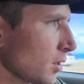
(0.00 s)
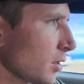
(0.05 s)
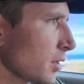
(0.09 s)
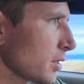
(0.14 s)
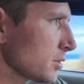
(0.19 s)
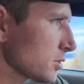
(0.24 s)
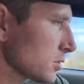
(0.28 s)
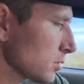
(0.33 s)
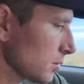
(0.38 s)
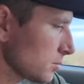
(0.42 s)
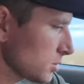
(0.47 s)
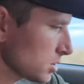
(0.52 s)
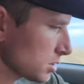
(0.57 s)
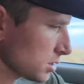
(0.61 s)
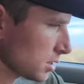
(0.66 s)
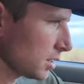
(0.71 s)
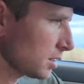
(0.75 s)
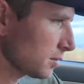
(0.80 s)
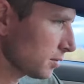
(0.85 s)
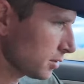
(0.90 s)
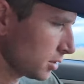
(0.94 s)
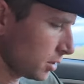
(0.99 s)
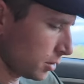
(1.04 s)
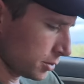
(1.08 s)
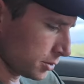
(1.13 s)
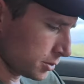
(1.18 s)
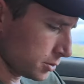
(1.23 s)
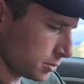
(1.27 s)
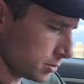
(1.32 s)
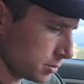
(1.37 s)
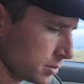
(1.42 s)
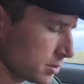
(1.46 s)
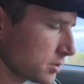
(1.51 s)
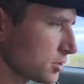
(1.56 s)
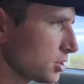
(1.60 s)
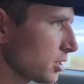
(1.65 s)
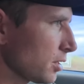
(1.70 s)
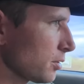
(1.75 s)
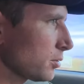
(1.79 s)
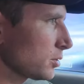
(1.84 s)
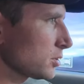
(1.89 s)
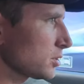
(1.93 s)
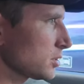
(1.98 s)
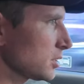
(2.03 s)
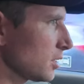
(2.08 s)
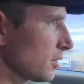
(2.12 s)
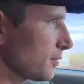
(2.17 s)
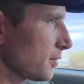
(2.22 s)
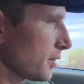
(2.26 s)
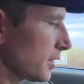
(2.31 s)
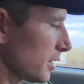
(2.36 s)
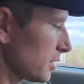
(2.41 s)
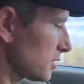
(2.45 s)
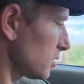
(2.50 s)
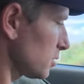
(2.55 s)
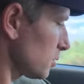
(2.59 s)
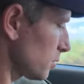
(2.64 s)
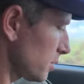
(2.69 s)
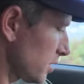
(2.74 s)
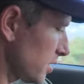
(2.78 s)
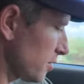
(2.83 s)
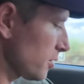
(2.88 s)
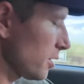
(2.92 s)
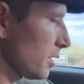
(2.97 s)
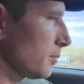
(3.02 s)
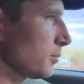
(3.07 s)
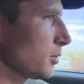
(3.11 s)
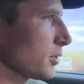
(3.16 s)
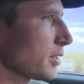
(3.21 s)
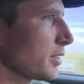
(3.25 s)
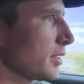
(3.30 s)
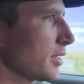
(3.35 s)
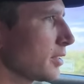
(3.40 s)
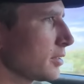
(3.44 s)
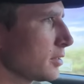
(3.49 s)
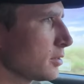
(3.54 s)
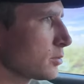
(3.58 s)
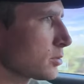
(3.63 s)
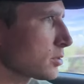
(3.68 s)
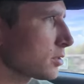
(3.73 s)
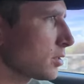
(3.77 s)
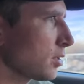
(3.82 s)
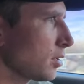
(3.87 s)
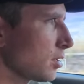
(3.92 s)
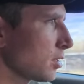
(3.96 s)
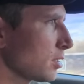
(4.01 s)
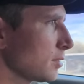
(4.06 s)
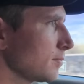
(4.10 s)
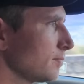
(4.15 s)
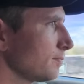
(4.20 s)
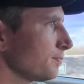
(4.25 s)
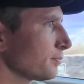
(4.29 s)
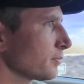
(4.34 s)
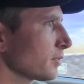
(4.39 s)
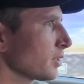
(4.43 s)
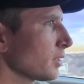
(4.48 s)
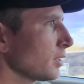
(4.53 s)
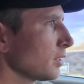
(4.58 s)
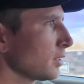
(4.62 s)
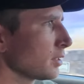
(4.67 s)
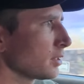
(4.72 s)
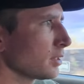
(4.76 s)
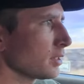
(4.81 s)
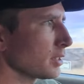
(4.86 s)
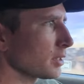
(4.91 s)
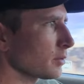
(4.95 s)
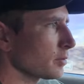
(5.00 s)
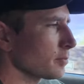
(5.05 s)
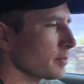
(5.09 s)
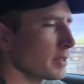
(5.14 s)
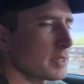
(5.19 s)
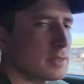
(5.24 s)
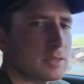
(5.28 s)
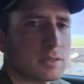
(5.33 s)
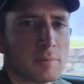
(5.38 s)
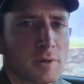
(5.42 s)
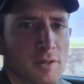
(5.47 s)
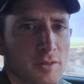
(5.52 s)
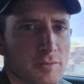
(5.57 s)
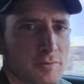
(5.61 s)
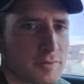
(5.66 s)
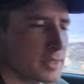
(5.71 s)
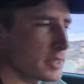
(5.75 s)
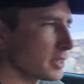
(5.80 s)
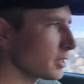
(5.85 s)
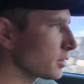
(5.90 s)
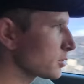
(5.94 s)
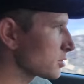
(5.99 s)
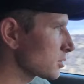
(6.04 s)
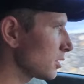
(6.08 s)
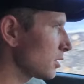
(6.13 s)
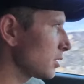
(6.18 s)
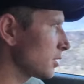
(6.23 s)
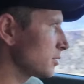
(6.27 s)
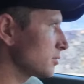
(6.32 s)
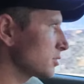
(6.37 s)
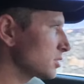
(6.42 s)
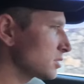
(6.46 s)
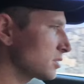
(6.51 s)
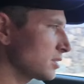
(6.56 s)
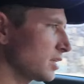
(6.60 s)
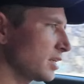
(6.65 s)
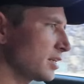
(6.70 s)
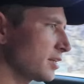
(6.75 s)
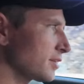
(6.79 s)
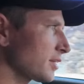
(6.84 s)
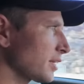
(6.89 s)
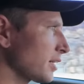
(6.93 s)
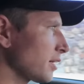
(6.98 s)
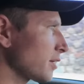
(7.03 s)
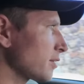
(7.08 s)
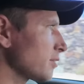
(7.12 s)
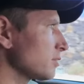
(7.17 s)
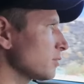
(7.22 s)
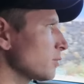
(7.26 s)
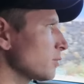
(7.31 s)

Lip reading: right, so I'm just kind of going through the general stuff that I do whenever I'm looking at a used car. like we've made some other videos on, just anything out of the